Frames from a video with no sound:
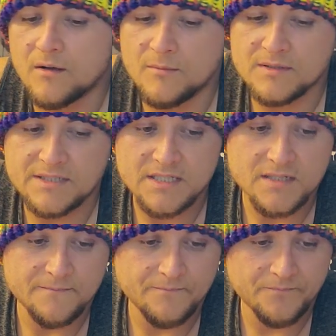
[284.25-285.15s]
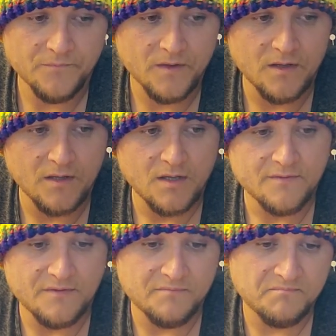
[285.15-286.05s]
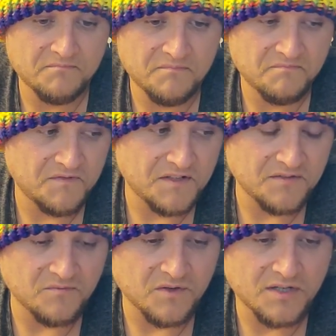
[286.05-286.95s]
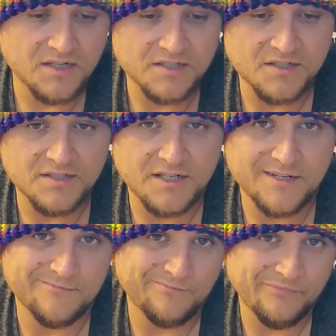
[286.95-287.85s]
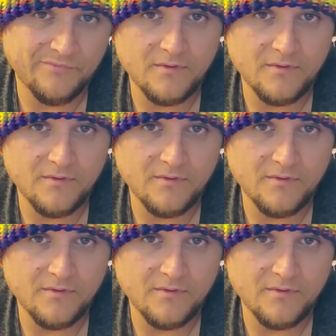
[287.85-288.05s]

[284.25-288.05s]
and see if it doesn't work and it just kind of